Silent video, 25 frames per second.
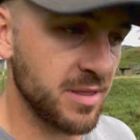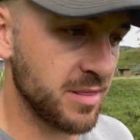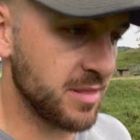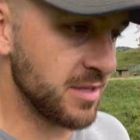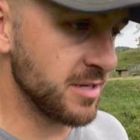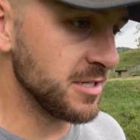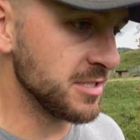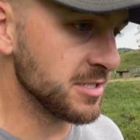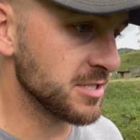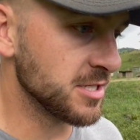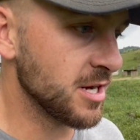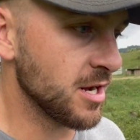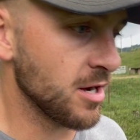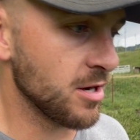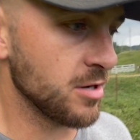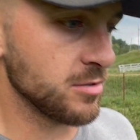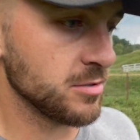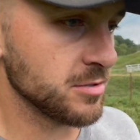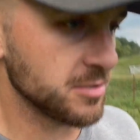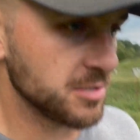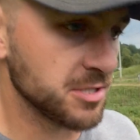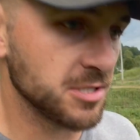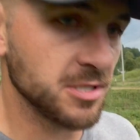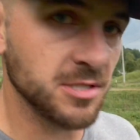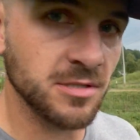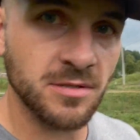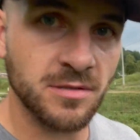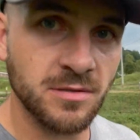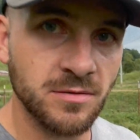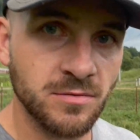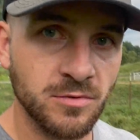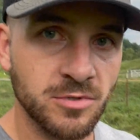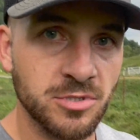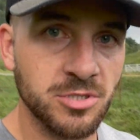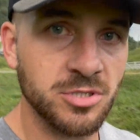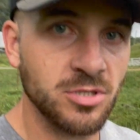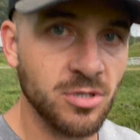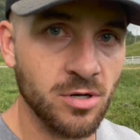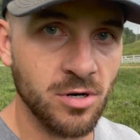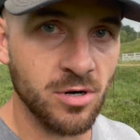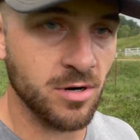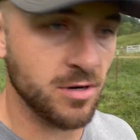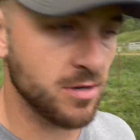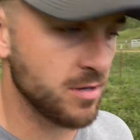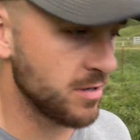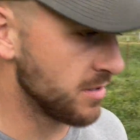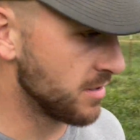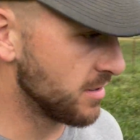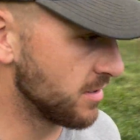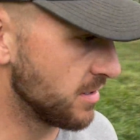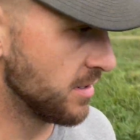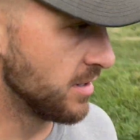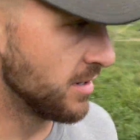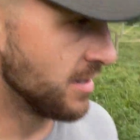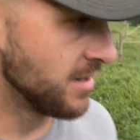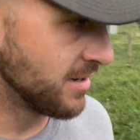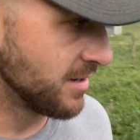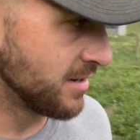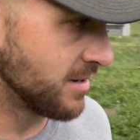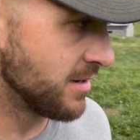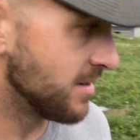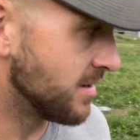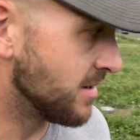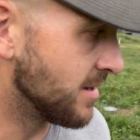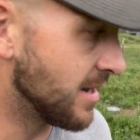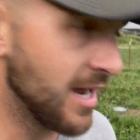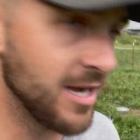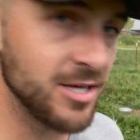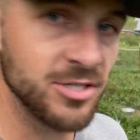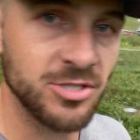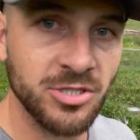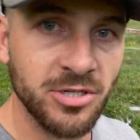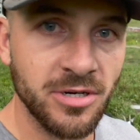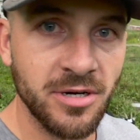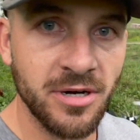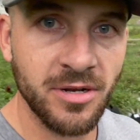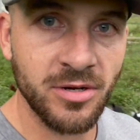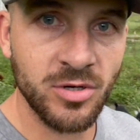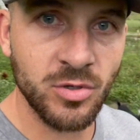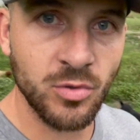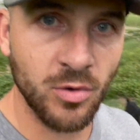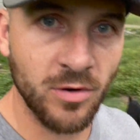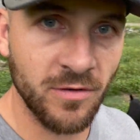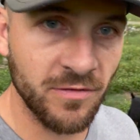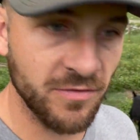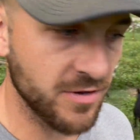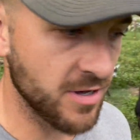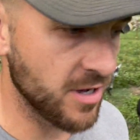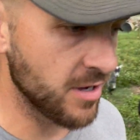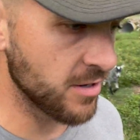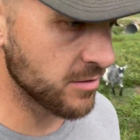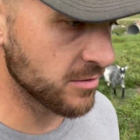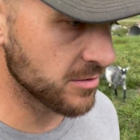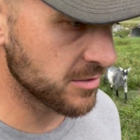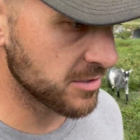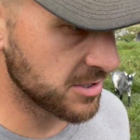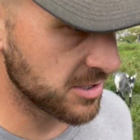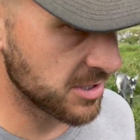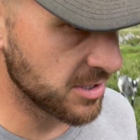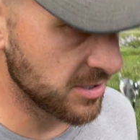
these goats, which are Nigerian dwarf goats,